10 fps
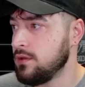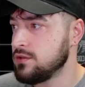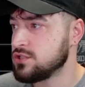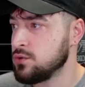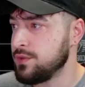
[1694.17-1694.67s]

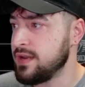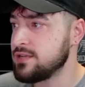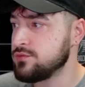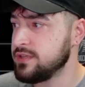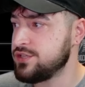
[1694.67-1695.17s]
So the
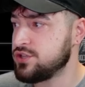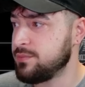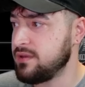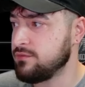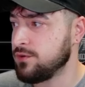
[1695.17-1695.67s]
next release should
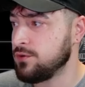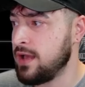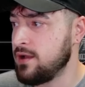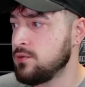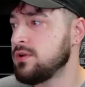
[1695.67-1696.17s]
be Infernal
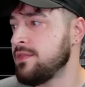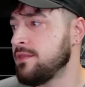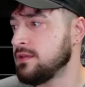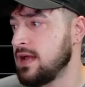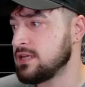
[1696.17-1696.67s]
Hound, and then
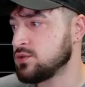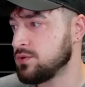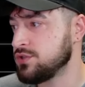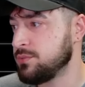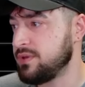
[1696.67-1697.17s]
the last
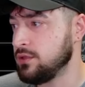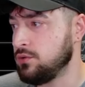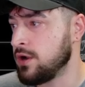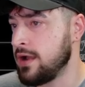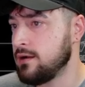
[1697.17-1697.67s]
one should be
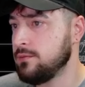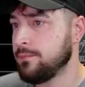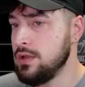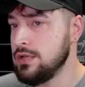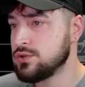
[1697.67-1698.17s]
Lunar Hare.
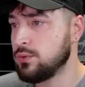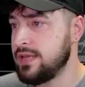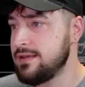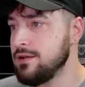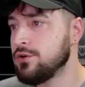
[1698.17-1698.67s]
So
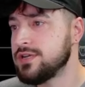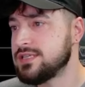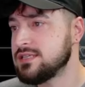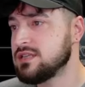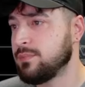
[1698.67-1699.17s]
he
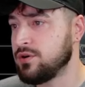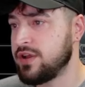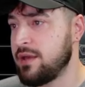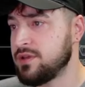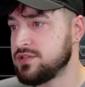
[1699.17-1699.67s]
increases the burn
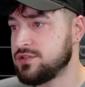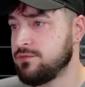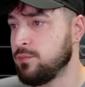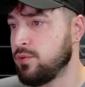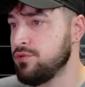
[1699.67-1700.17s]
damage
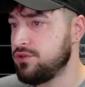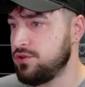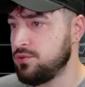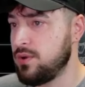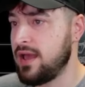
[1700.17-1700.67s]
for both
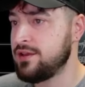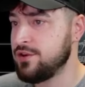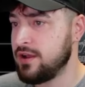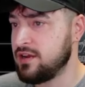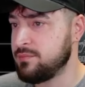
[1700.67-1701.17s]
you and
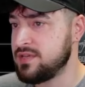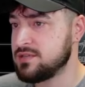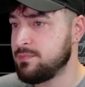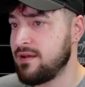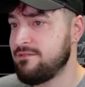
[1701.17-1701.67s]
your
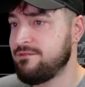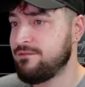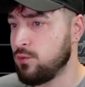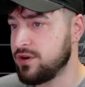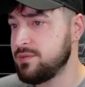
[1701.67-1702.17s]
enemies by
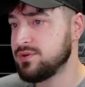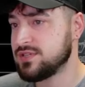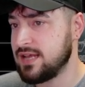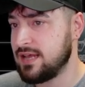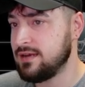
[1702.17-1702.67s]

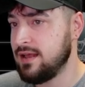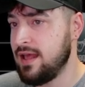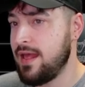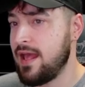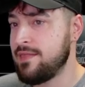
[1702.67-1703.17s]
40%,
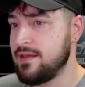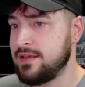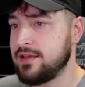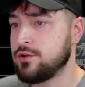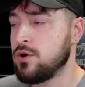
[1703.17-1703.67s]
and then
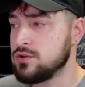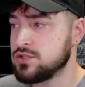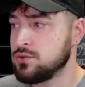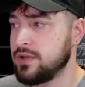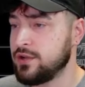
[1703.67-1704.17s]
he
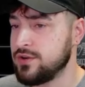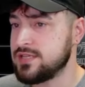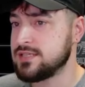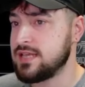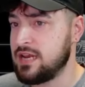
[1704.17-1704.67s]
also
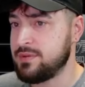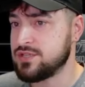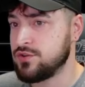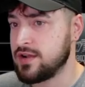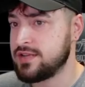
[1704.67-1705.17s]
increases the enemy's
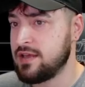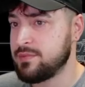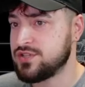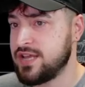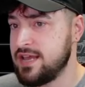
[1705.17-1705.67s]
direct
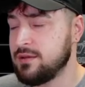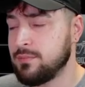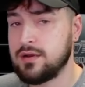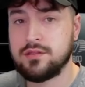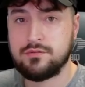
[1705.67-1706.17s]
damage taken
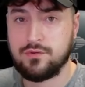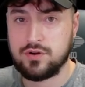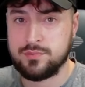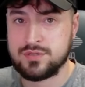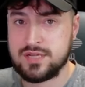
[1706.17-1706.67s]
by another
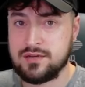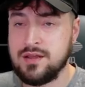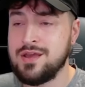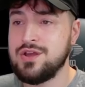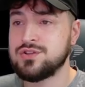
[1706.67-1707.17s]
40%.
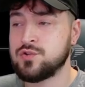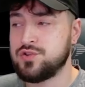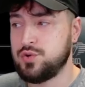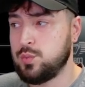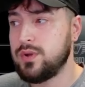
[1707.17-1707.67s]
So
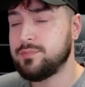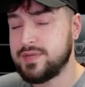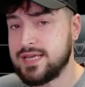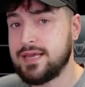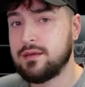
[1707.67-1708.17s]
you will be
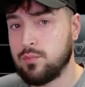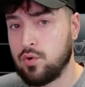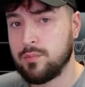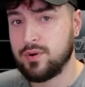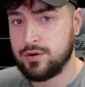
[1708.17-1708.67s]
taking
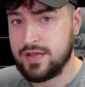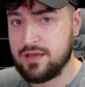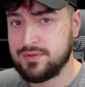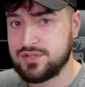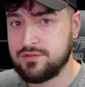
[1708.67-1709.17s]
more burn
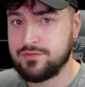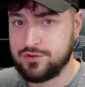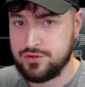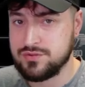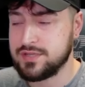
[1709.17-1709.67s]
damage if you're
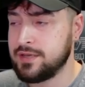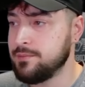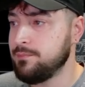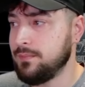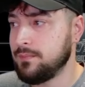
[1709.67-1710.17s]
using
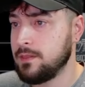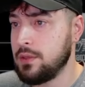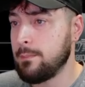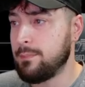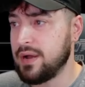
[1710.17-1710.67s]
him,
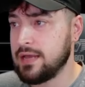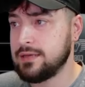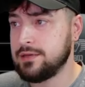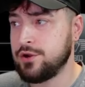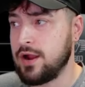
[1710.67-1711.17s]

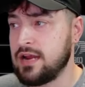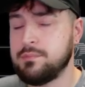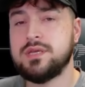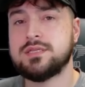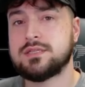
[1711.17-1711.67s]
but your
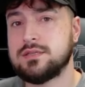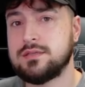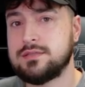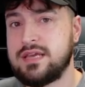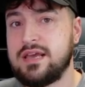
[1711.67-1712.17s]
enemies
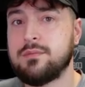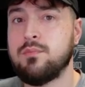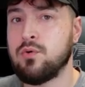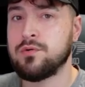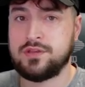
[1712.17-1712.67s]
take
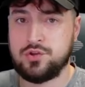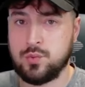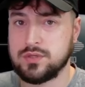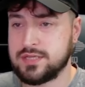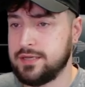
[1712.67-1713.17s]
more than you
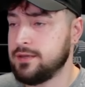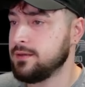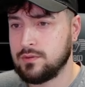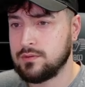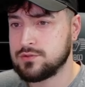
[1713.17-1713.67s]
will take.
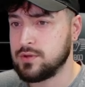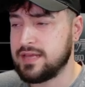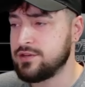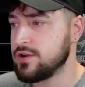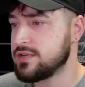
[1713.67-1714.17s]
So
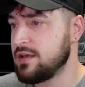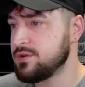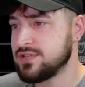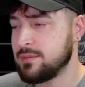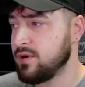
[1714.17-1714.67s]
like indirect
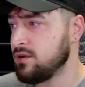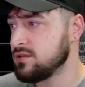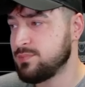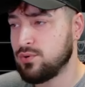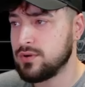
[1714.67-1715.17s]
damage like
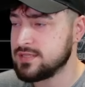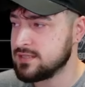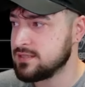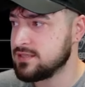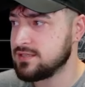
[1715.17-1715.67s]
burns,
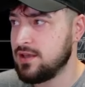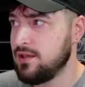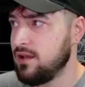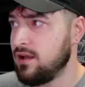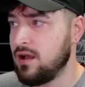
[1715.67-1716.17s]
poisons,
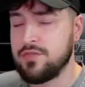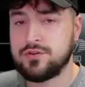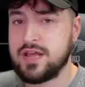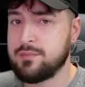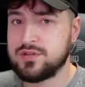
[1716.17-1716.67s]
other
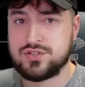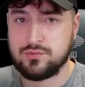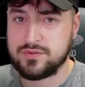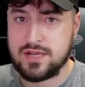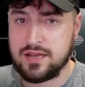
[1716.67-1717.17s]
damage
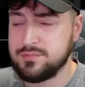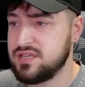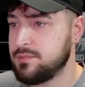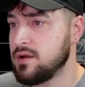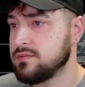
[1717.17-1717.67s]
over time
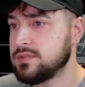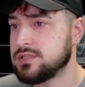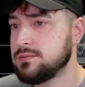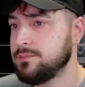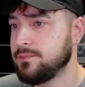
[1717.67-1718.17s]

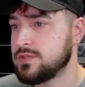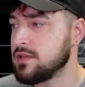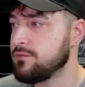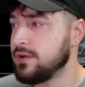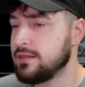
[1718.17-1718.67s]
debuffs,
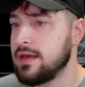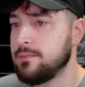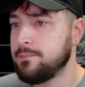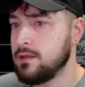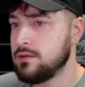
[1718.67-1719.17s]
stuff like that.